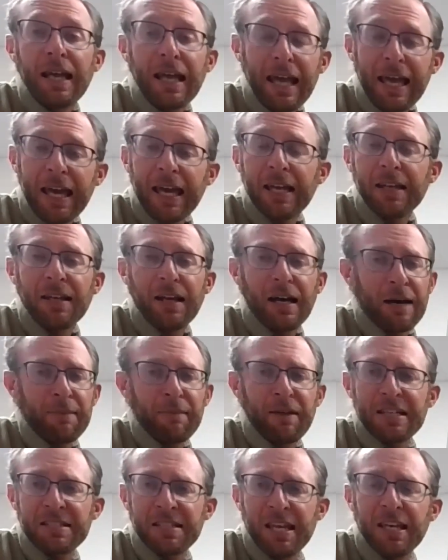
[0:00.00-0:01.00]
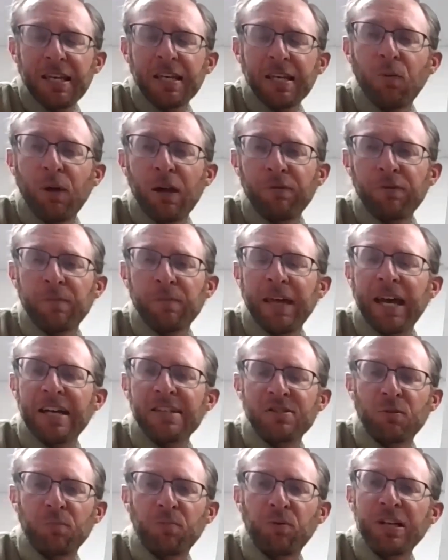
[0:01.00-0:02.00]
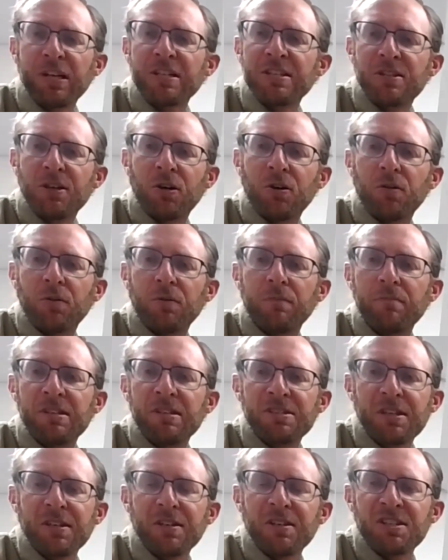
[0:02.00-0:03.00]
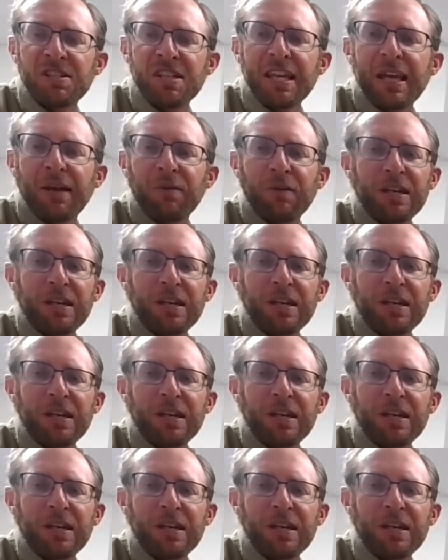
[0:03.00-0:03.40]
And I'm not taking away from that. So please don't misunderstand.